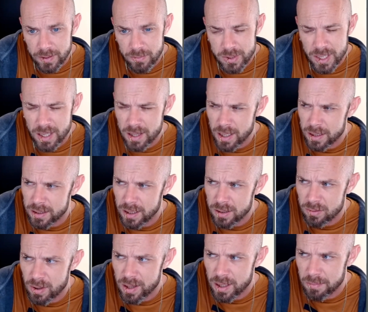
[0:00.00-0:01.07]
Is it a thud gun
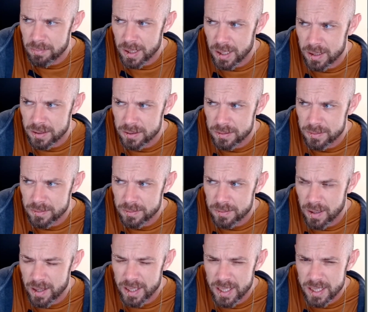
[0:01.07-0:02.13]
or a thump gun?
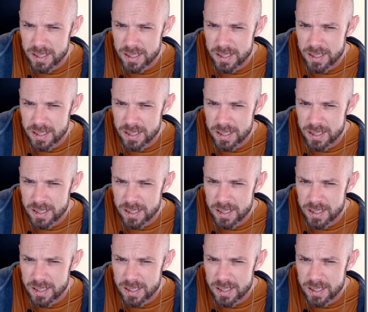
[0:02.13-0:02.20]
I think